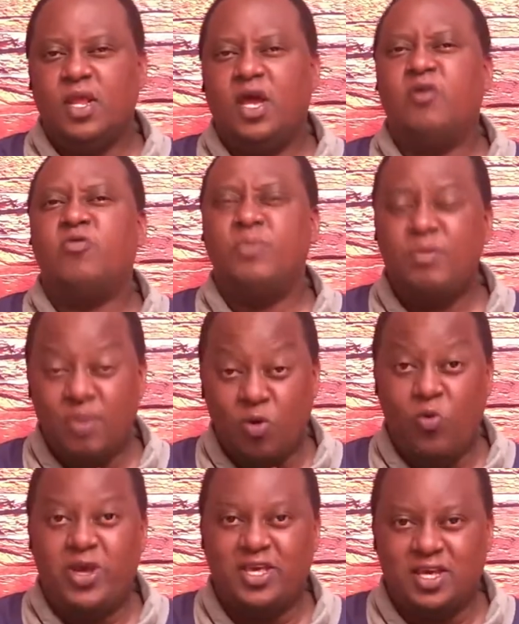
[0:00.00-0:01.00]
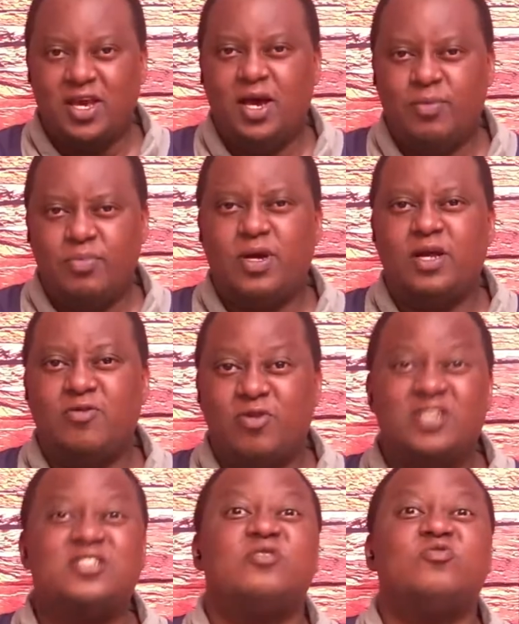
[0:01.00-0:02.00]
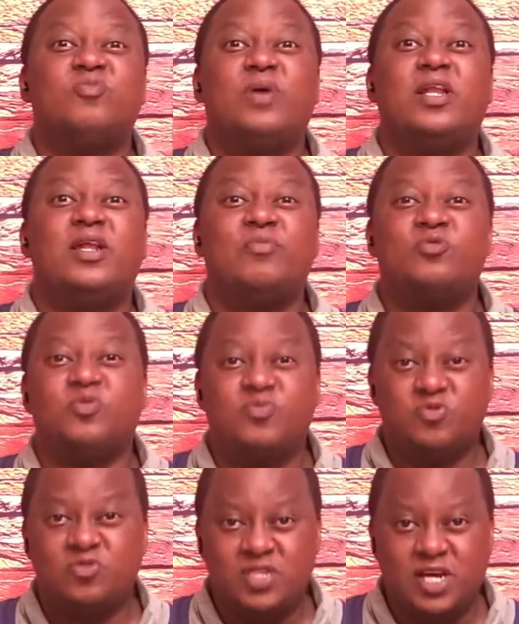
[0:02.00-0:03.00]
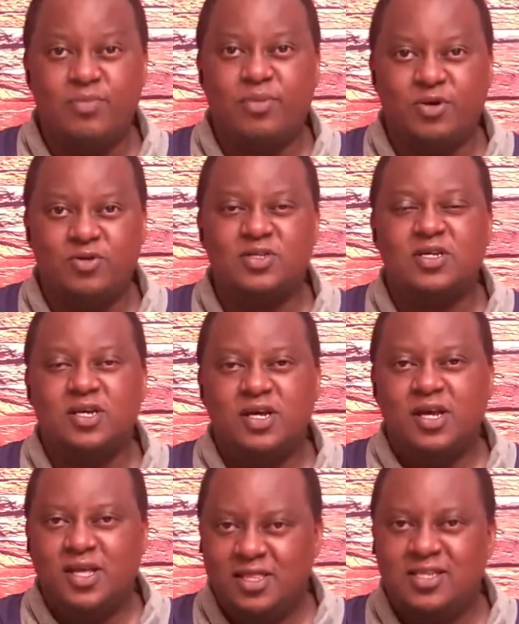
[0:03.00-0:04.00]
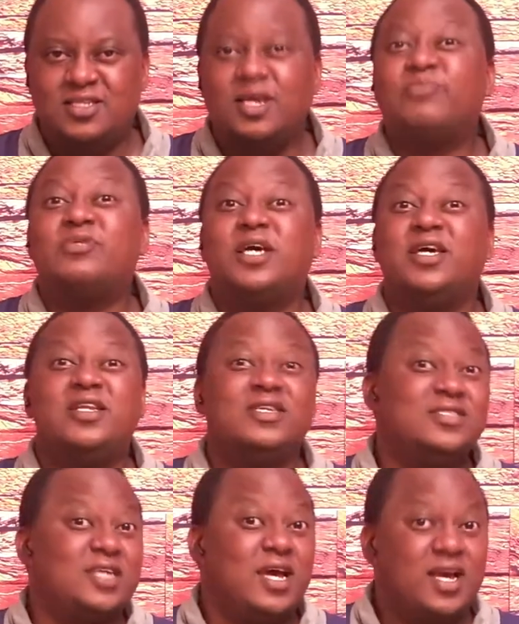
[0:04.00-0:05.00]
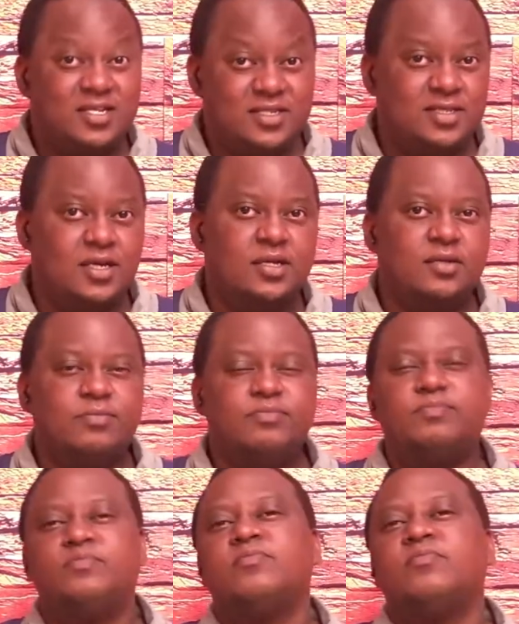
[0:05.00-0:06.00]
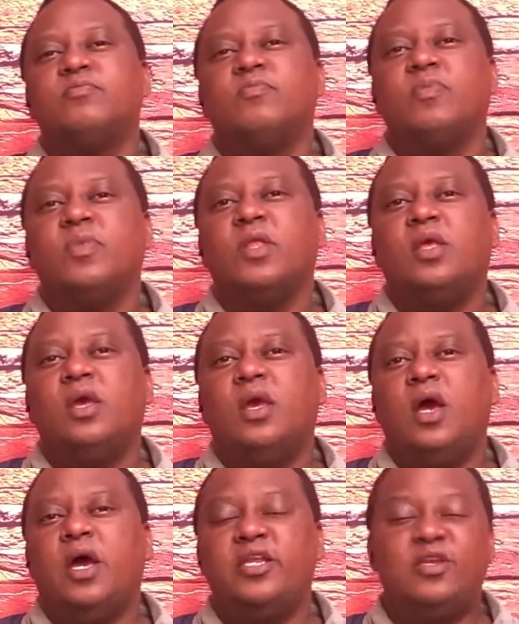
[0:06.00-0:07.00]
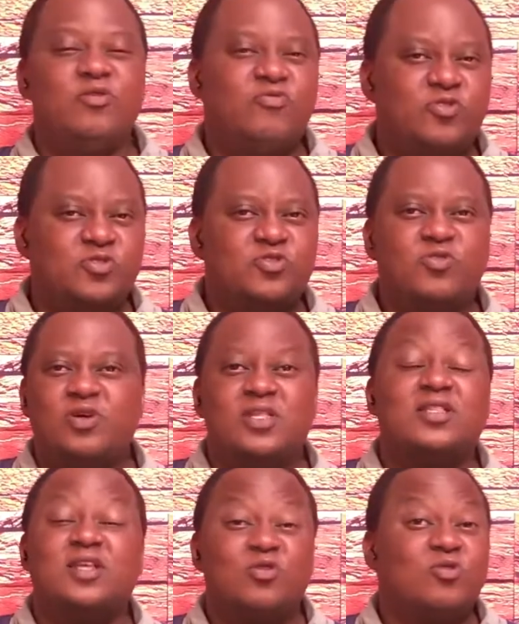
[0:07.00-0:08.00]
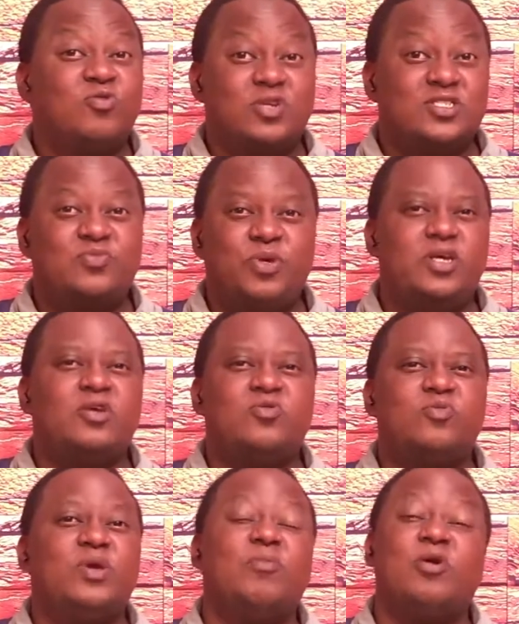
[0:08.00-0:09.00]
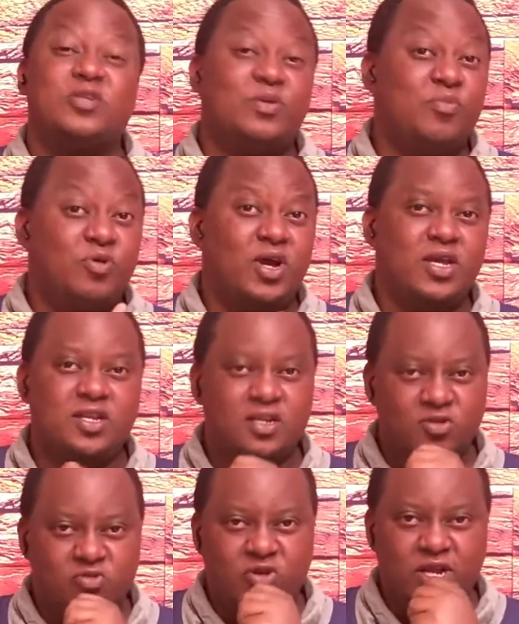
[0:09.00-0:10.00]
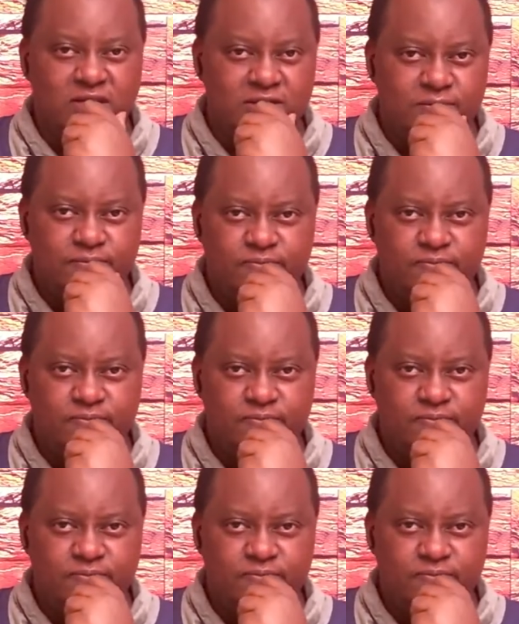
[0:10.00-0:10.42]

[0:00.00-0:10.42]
I remember waking up and rushing to my laptop to type out the chapter headings I had seen. I knew for sure that the Lord was speaking to me about a book I needed to write.